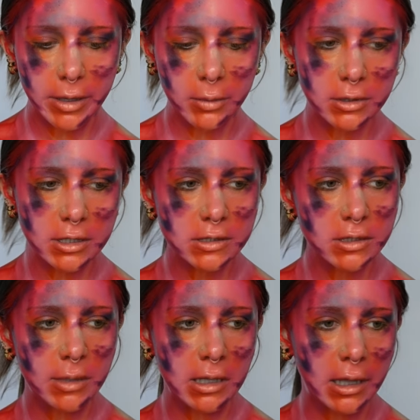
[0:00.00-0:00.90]
I want this
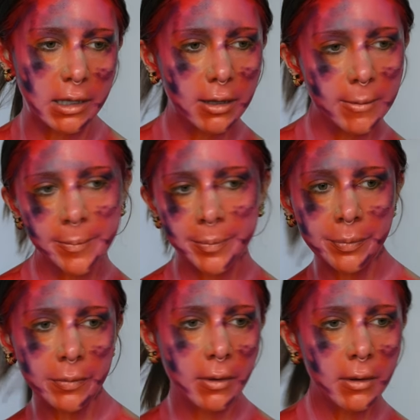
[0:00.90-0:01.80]
to be like
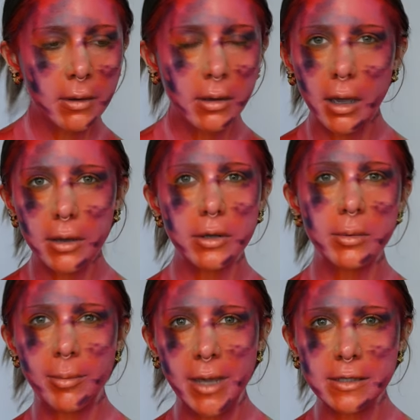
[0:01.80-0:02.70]
a good
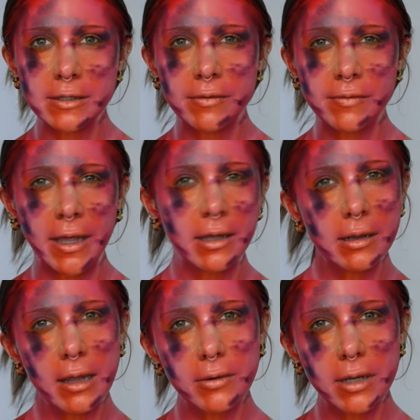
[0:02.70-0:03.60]
mix of like
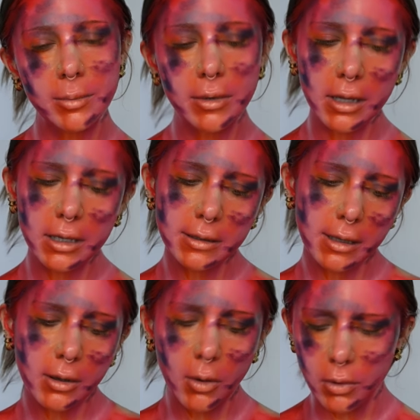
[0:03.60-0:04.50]
cloudy, but like
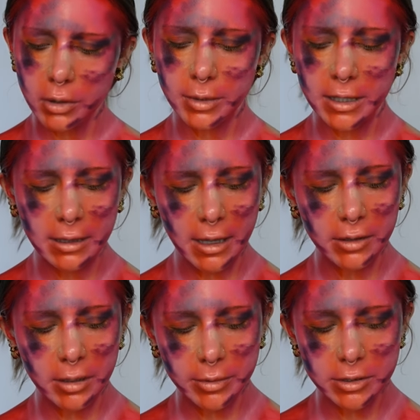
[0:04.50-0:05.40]
not horribly
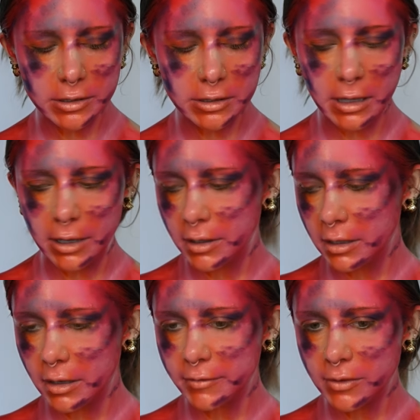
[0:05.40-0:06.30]
cloudy, but just cloudy
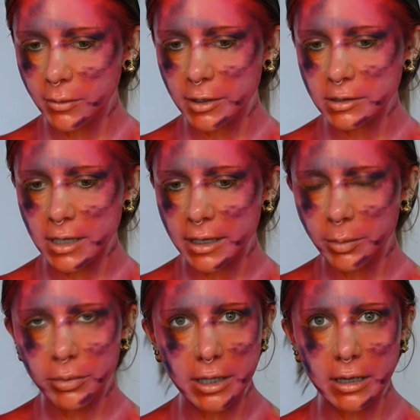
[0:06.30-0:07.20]
enough to where it's like
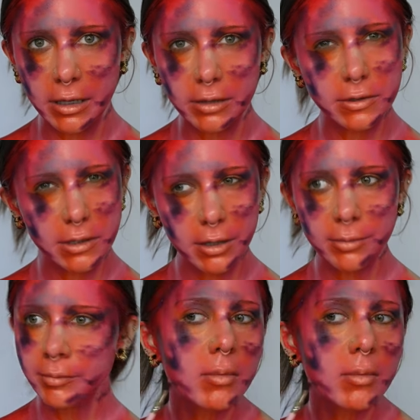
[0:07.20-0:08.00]
pretty clouds, you know?